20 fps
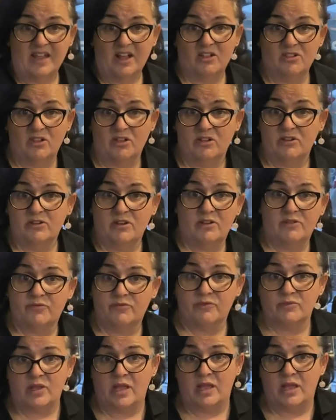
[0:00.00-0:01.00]
I don't know
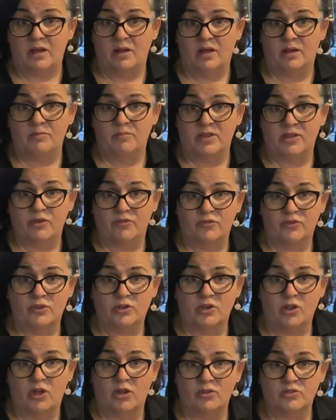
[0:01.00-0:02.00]
if many of you
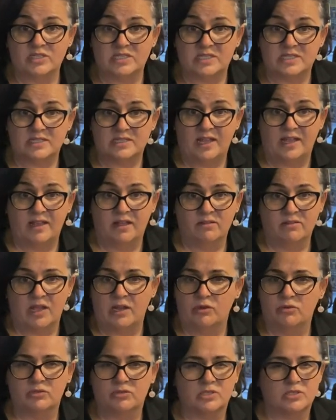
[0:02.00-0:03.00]
know the Slayer.
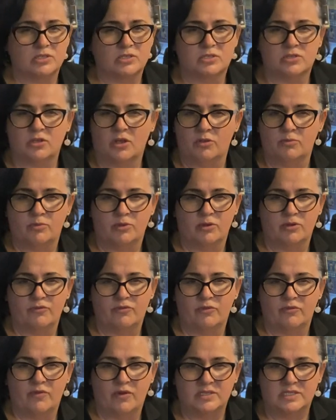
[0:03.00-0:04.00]
They look so
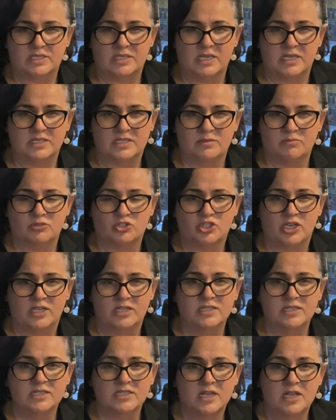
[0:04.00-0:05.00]
beautiful, very sexy
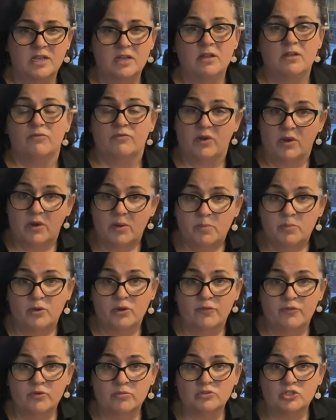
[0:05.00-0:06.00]
machines, very
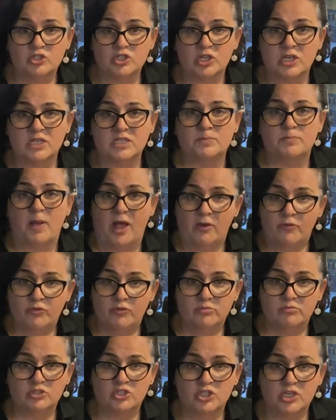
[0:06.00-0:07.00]
beautiful machines,
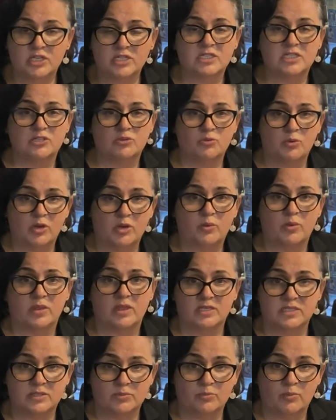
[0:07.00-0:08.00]
powerful machines to work with
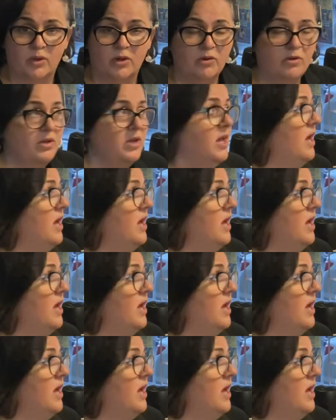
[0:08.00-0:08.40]
as well.